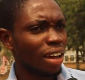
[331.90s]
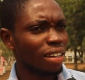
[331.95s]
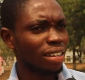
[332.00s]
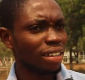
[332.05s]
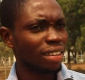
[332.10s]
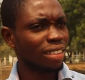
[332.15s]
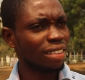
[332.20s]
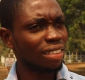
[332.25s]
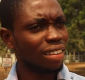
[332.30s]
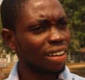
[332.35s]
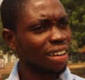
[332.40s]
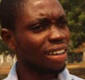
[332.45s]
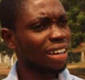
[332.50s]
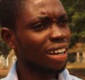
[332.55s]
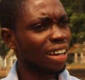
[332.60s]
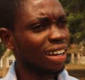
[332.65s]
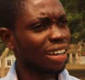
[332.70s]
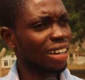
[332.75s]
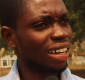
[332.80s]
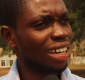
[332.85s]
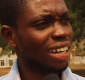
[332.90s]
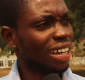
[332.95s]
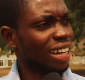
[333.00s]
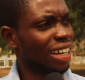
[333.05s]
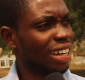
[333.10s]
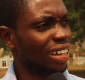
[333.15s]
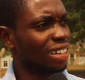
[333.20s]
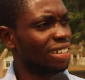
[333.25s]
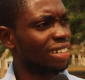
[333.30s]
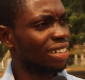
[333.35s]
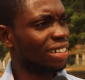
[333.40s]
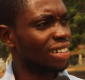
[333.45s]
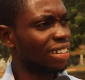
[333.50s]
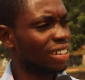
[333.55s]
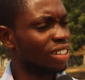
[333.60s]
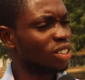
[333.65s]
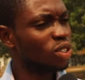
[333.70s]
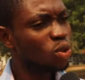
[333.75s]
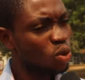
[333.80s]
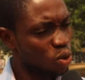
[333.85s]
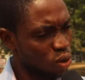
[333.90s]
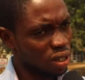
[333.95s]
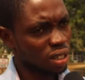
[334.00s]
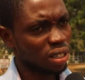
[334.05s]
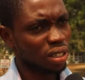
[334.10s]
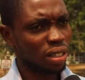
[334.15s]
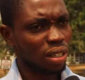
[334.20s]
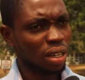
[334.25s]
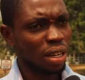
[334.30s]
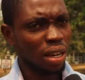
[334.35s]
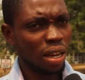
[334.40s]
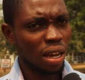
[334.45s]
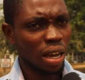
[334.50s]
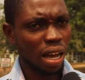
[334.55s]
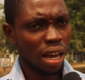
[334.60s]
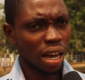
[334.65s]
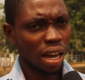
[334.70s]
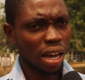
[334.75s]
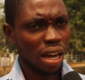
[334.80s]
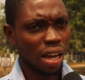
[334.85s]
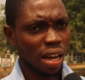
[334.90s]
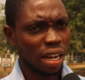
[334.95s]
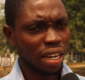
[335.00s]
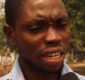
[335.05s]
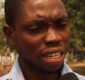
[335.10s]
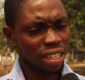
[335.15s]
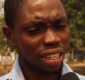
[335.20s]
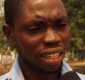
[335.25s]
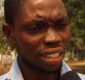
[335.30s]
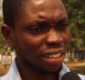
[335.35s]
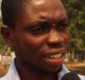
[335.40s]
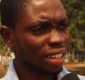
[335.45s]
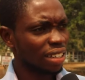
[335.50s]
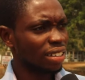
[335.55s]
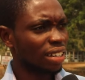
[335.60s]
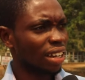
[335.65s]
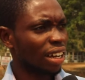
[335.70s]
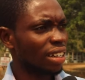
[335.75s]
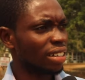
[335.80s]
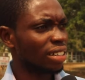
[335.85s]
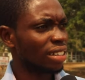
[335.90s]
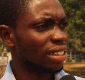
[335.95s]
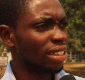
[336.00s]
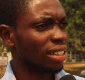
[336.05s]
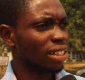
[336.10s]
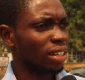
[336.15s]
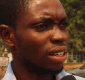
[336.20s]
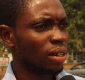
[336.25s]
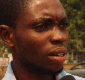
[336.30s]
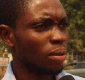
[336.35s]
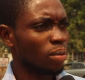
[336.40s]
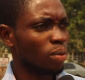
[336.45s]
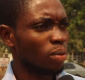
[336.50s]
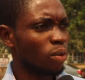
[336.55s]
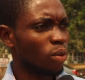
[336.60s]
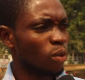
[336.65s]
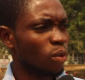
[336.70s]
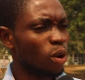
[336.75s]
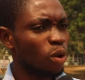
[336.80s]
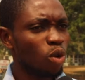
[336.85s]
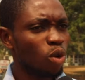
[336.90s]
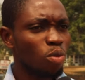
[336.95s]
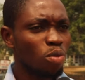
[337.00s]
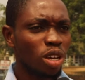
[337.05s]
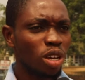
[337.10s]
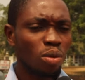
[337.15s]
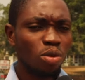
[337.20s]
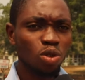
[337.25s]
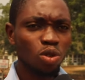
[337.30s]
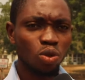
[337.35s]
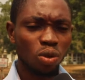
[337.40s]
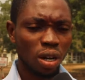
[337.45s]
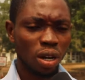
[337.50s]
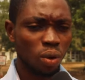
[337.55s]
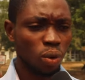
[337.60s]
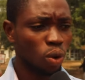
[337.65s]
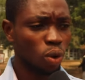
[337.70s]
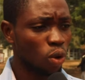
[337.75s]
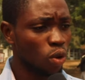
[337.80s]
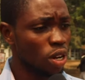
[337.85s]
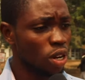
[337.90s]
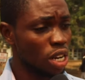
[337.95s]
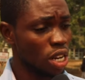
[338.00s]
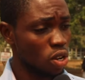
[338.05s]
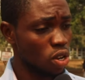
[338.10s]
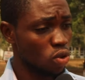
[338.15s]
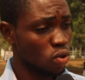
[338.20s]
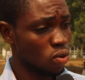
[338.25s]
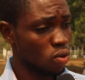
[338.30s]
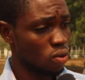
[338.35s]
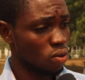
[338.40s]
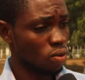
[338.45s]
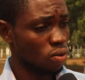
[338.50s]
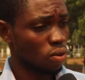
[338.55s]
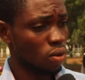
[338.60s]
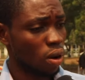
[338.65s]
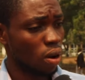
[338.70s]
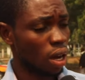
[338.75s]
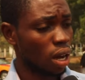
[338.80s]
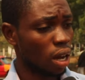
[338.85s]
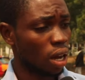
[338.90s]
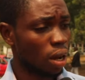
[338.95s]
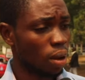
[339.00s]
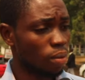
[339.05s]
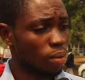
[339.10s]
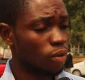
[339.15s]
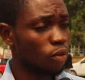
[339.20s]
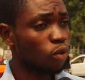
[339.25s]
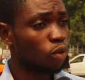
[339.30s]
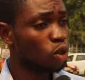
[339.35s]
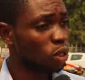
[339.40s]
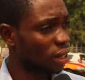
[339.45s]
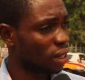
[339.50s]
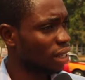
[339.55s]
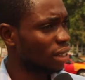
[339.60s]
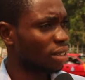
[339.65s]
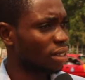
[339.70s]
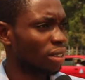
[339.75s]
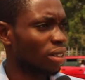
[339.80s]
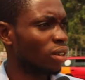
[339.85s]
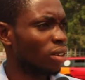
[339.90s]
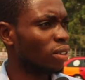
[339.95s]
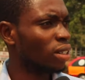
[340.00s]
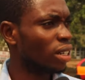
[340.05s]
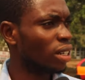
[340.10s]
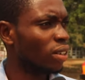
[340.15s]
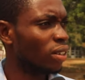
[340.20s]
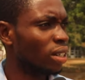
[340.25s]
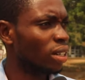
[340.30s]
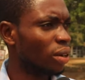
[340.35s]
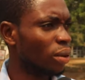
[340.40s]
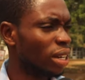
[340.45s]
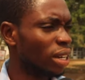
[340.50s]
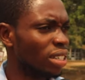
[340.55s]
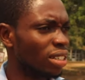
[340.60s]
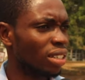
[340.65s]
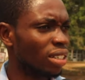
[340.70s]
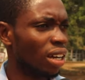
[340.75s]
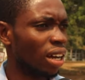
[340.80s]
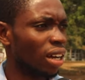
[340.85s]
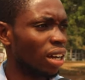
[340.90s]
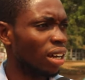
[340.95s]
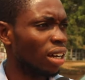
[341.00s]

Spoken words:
I think it is good in the sense that we will be able to enroll new voters on the register.